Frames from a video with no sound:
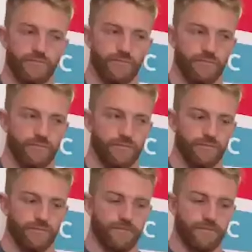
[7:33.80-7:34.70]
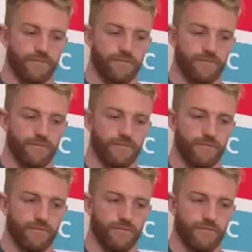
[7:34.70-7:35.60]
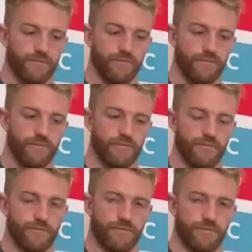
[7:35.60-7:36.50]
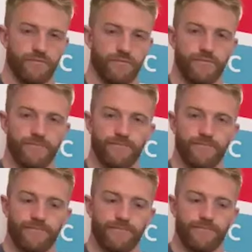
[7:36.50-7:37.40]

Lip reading: This person isn't speaking.